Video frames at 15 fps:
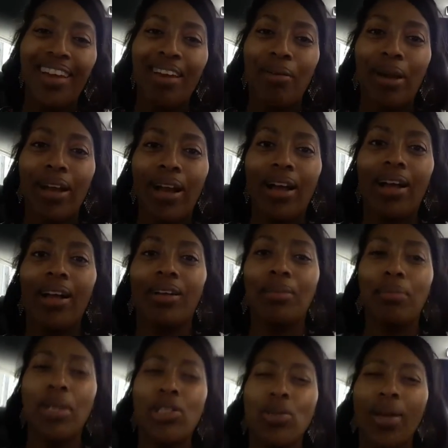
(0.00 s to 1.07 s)
Anyway,
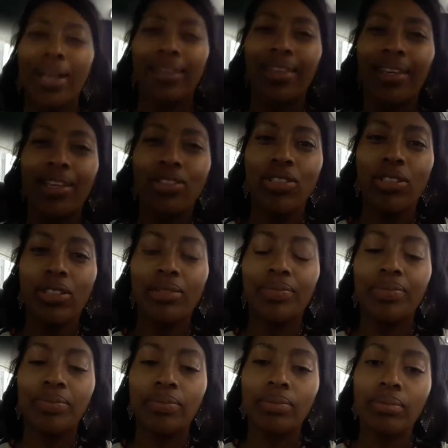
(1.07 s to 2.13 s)
I'll meet you back in the kitchen.
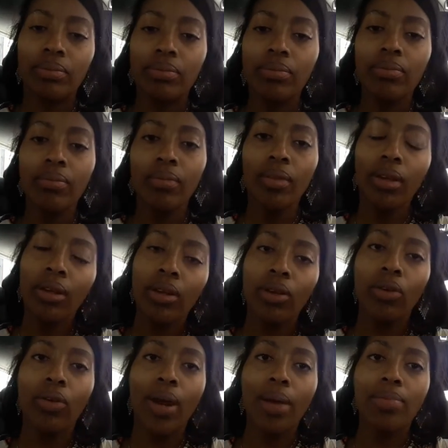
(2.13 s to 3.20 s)

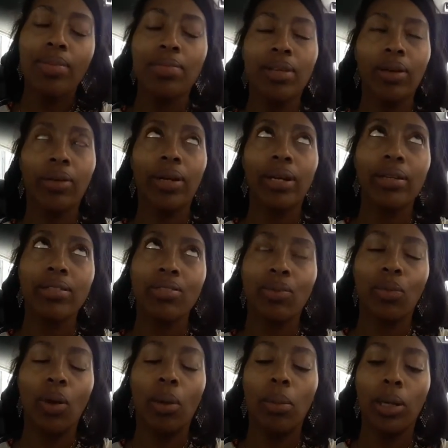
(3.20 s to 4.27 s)
I'm gonna go grab some ingredients
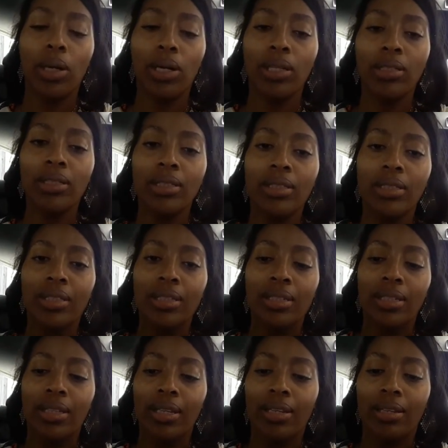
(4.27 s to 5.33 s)
from Walmart,
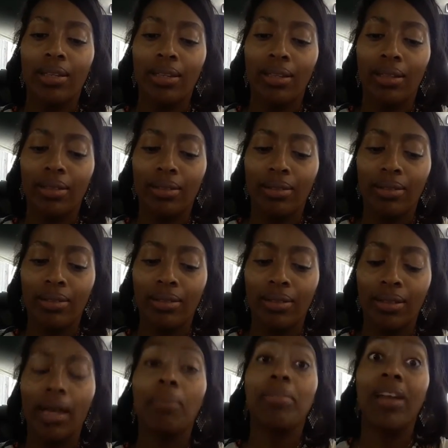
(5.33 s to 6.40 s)
and
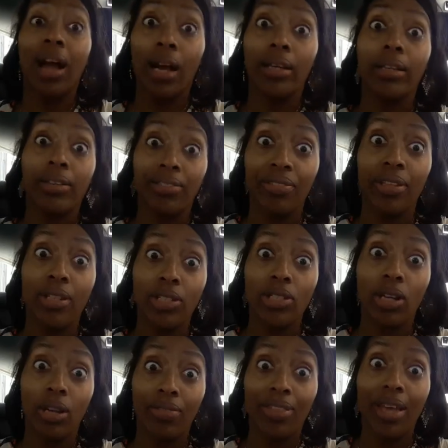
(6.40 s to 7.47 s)
I'm not gonna
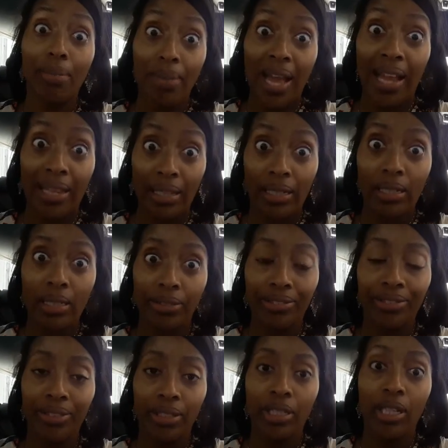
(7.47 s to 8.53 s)
finish off that packet of
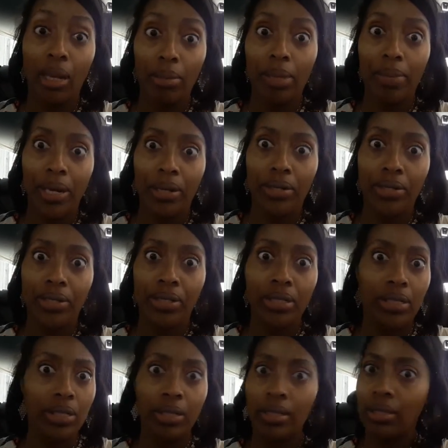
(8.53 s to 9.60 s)
gummy bears.